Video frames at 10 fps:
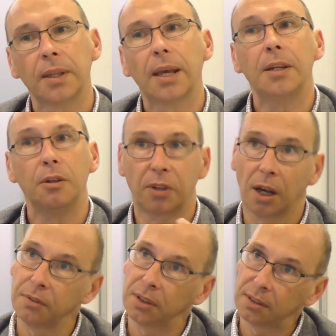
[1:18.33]
and you've
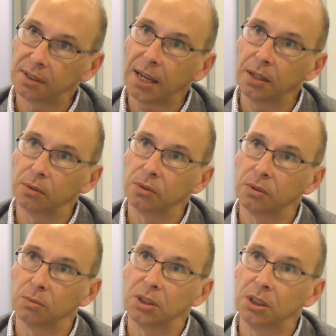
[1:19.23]
covered the
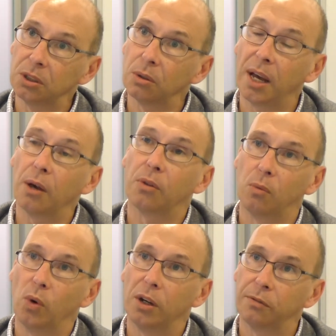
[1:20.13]
tails, which is your health
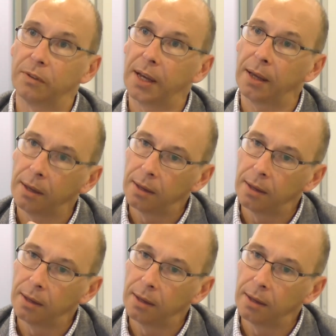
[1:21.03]
and welfare,